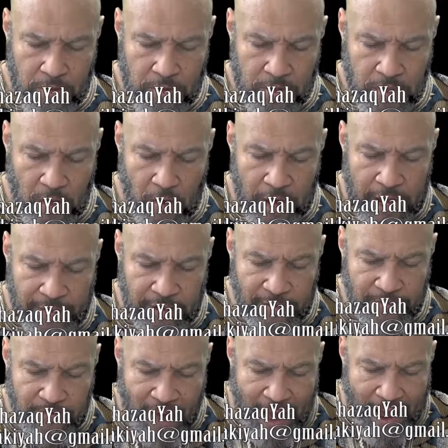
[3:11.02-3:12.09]
So if the
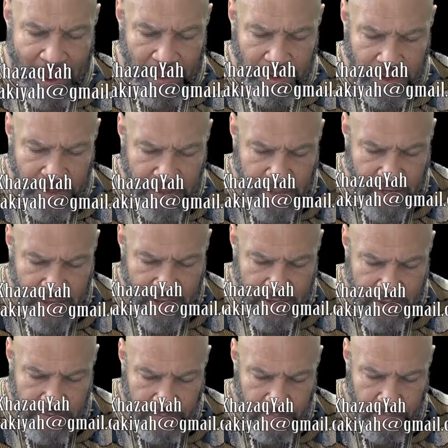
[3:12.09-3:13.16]
father, he
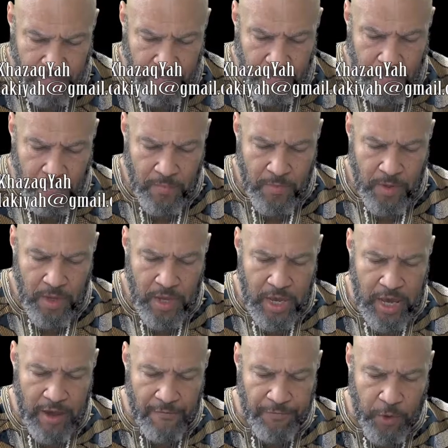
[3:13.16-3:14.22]
says,
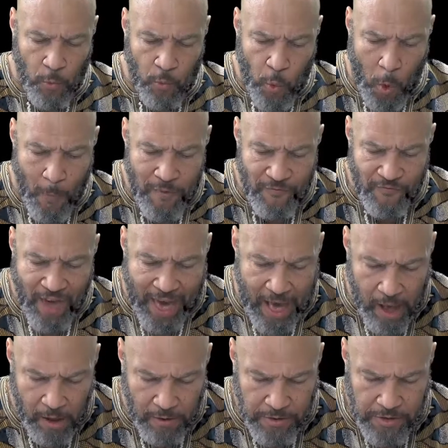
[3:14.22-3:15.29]
if the woman
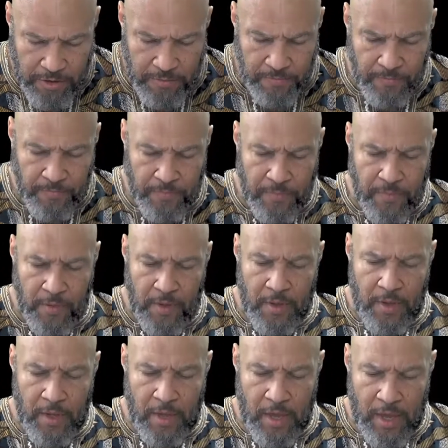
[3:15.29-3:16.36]
vows
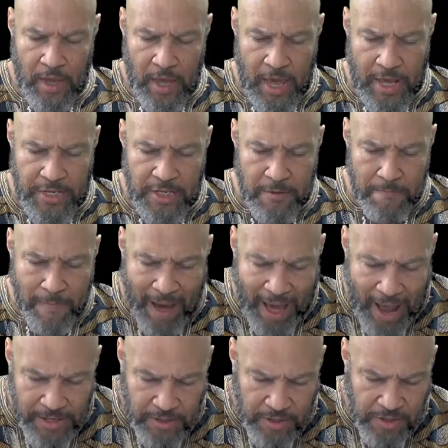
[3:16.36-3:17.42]
and she
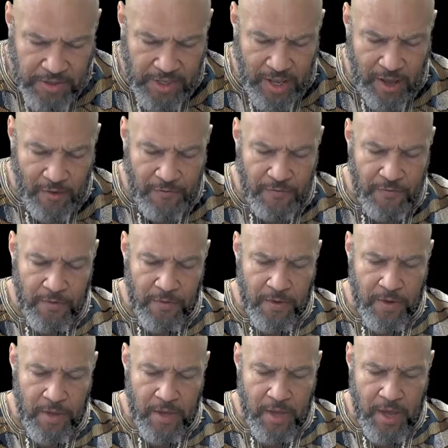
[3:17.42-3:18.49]
binds herself
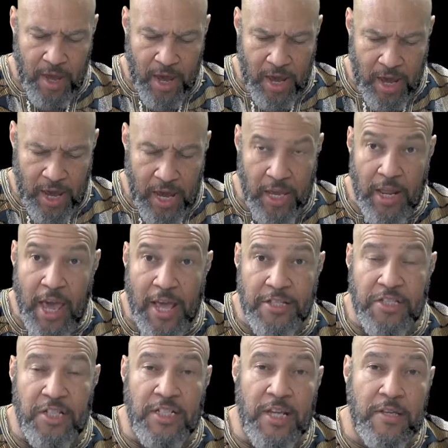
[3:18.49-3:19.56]
and
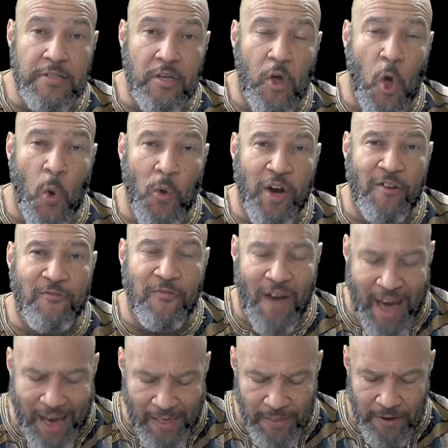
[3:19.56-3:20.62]
she lives at home with her
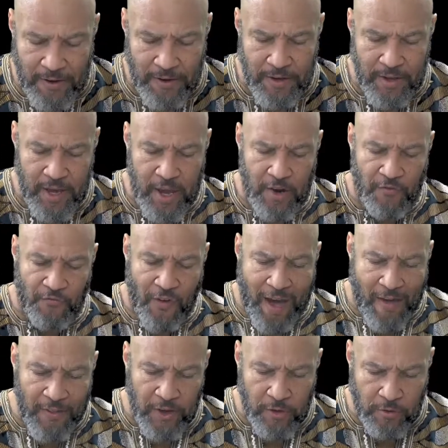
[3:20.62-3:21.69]
father and the
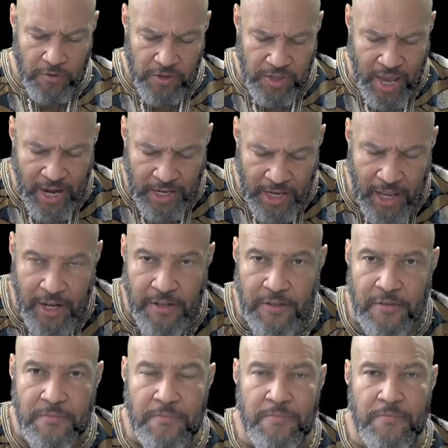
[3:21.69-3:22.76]
father don't say nothing,